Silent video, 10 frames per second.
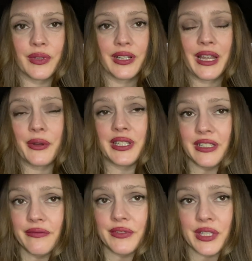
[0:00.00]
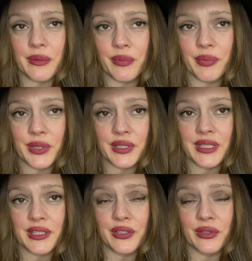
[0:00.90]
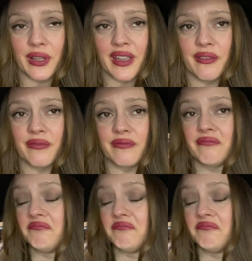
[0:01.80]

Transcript: allow a different type of person into your life,